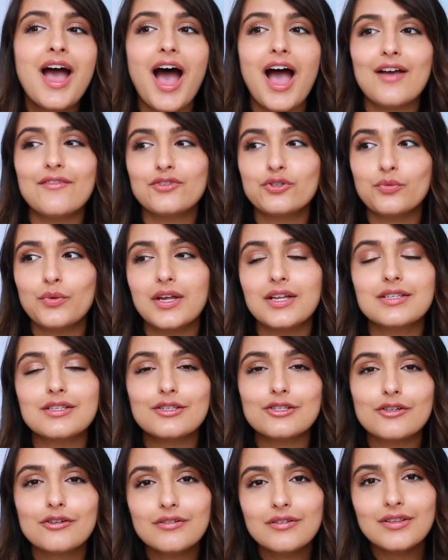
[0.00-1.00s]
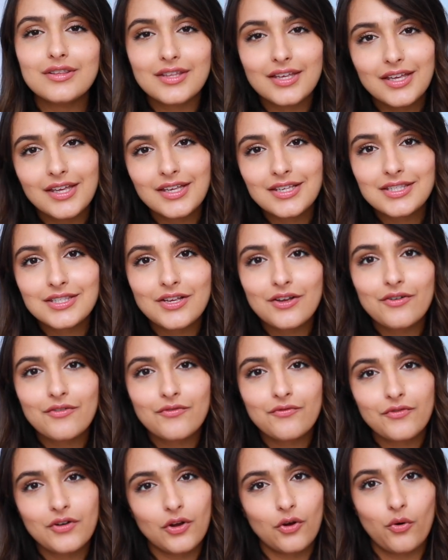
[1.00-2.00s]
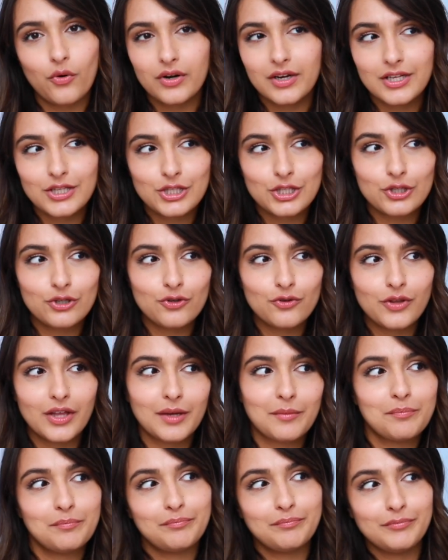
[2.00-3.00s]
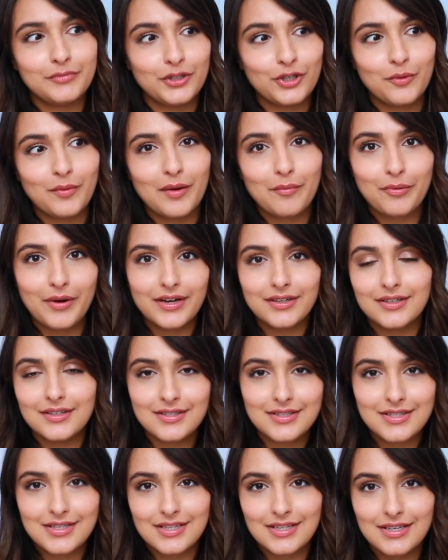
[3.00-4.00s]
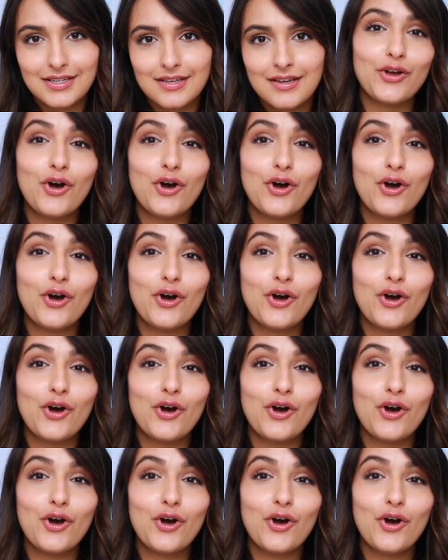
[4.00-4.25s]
I've tweaked certain things according to like, you know, my pregnancy.